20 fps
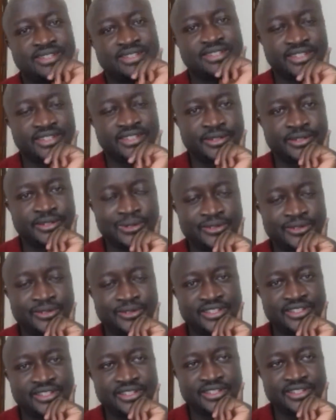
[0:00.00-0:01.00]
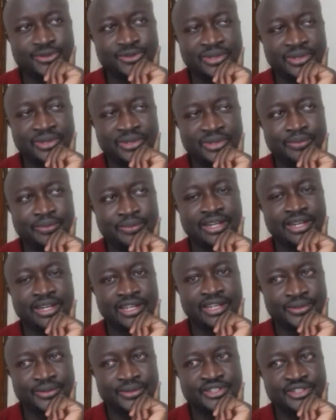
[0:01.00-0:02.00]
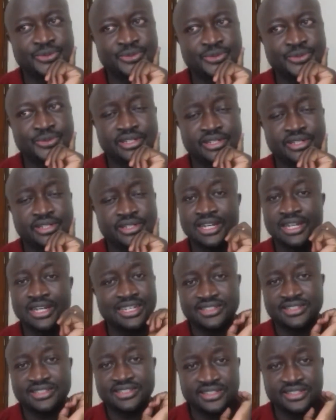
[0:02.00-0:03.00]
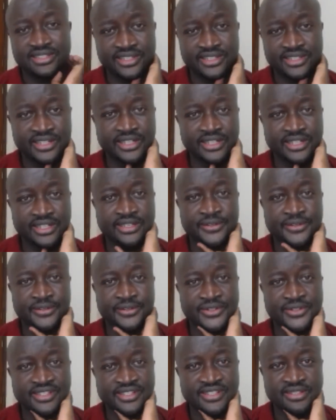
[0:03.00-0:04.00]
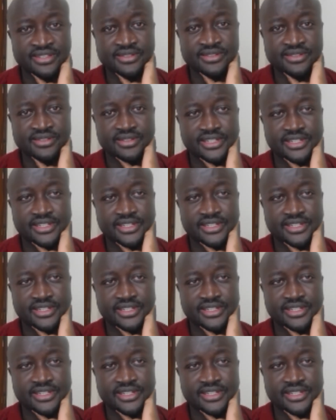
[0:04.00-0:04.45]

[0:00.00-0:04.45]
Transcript: I think one of the things we'll be keeping an eye on this week AstraZeneca, the Pfizer's.